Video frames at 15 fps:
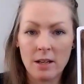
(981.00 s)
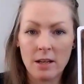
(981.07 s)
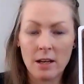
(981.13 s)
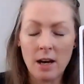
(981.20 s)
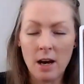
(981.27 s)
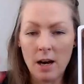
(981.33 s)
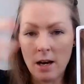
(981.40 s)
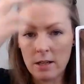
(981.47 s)

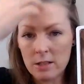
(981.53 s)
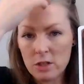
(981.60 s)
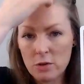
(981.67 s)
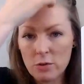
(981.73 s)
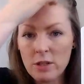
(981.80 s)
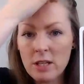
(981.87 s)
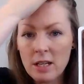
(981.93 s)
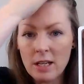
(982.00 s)
uh,
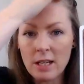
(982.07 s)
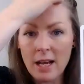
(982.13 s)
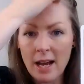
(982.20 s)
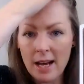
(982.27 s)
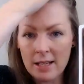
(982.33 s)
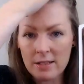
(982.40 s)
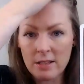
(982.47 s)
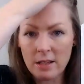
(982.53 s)
treat it
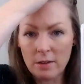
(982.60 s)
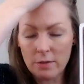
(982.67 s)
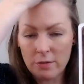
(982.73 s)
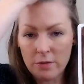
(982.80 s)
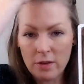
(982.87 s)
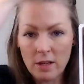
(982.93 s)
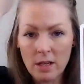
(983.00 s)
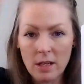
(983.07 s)
as
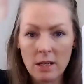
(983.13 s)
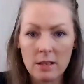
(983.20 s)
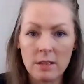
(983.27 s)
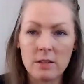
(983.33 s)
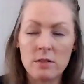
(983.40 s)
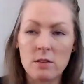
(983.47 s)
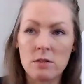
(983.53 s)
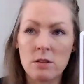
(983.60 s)
if
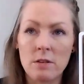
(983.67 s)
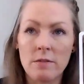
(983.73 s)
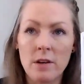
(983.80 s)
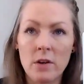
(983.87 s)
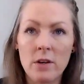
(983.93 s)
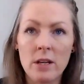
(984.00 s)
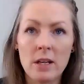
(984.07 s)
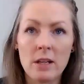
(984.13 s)
this is a
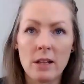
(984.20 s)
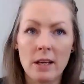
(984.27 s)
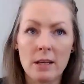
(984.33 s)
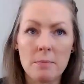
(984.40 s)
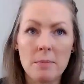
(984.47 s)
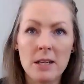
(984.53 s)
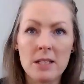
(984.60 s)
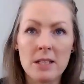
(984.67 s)
very like
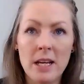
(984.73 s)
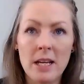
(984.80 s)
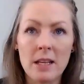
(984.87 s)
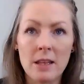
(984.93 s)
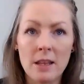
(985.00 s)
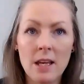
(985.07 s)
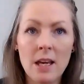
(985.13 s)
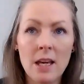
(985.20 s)
mundane
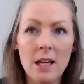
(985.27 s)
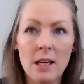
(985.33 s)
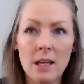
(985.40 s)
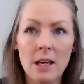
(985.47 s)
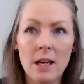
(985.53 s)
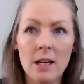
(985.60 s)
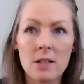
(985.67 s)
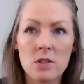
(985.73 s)

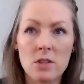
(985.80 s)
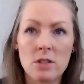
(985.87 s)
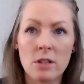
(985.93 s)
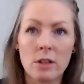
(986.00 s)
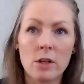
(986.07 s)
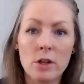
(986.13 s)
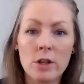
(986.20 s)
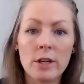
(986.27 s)
thing and just
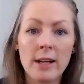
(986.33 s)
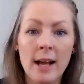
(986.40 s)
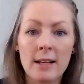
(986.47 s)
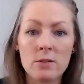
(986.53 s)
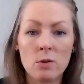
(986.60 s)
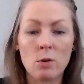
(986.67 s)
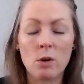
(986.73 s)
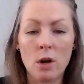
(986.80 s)
learn
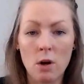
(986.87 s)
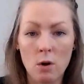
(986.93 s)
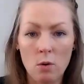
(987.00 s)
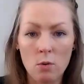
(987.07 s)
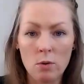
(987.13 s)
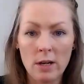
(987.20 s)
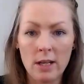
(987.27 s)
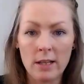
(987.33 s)
as you
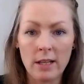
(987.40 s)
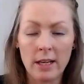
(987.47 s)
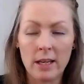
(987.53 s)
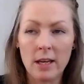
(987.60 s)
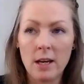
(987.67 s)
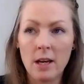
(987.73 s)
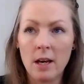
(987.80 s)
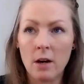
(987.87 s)
go and like
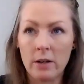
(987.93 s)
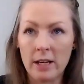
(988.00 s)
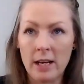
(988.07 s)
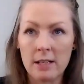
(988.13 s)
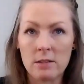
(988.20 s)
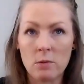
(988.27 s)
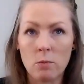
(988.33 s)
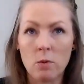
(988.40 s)
okay
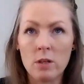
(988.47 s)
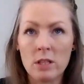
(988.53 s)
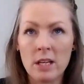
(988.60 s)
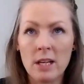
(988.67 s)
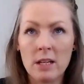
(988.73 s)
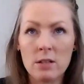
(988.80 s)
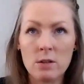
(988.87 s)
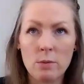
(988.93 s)
so what
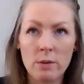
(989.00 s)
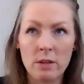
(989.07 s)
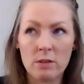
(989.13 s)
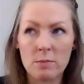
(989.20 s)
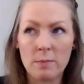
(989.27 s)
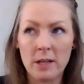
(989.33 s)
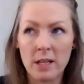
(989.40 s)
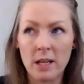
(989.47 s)
can i do with this
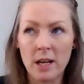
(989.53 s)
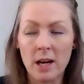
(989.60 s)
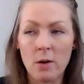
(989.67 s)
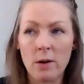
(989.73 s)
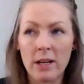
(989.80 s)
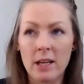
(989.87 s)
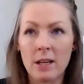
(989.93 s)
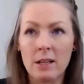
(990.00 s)
money now
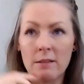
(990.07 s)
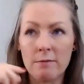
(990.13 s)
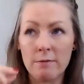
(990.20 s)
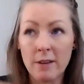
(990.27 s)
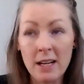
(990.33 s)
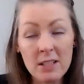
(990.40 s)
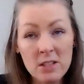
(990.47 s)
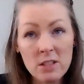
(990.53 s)
i can
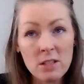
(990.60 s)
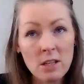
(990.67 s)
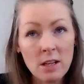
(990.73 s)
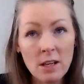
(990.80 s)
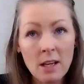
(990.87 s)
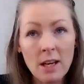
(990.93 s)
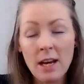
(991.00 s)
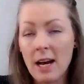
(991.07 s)
invest
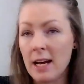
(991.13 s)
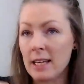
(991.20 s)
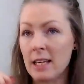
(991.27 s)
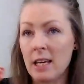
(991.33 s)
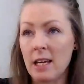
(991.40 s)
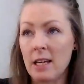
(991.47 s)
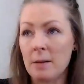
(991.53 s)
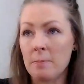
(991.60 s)
i
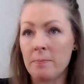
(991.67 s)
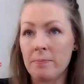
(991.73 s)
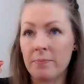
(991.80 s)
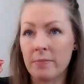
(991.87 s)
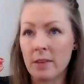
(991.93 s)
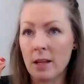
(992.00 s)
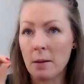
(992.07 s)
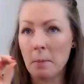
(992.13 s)
can
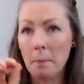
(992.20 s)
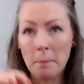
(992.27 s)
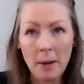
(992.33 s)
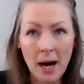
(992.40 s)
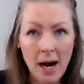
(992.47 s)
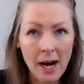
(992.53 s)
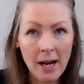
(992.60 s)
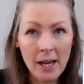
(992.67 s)

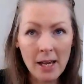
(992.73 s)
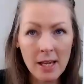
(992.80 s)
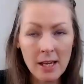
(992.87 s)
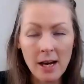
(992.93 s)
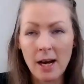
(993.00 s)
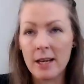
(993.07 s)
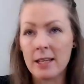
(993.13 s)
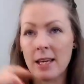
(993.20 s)
buy
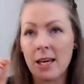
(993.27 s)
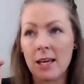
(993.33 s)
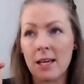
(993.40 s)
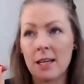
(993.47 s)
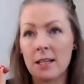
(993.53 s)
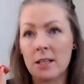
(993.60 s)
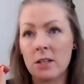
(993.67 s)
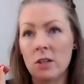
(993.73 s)
i
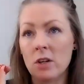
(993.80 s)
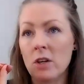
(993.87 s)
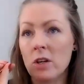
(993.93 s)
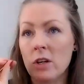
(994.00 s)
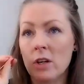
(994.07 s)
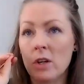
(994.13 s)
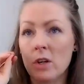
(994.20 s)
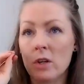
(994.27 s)
can
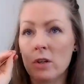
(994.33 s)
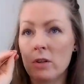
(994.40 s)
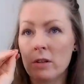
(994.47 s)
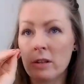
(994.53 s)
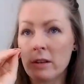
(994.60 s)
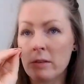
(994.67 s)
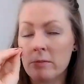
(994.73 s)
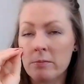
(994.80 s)

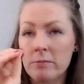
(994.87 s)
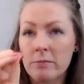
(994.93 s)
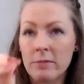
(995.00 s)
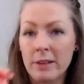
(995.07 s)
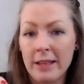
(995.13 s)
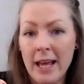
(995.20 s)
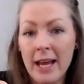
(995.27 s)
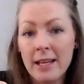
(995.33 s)

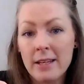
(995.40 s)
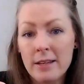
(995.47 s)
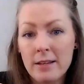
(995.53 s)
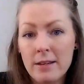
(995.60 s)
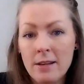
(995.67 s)
lend